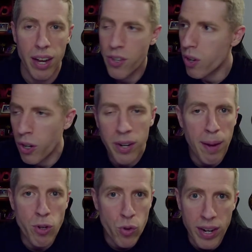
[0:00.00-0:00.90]
I saw her
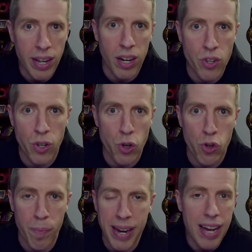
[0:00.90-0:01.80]
name trending on
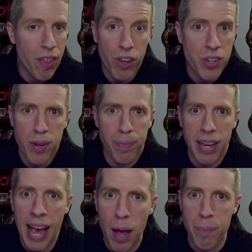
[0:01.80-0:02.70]
social media. I thought
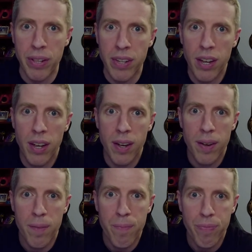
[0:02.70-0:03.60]
something happened.
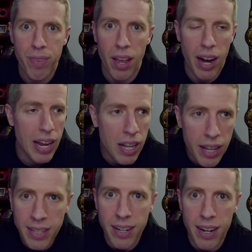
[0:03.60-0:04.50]
And I
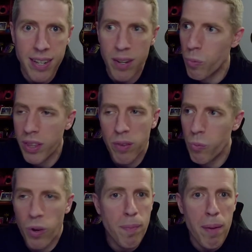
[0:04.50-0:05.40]
clicked it. I said, what,
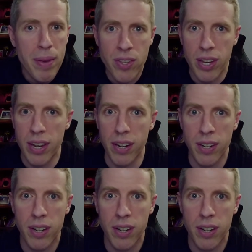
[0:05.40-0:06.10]
what am I missing?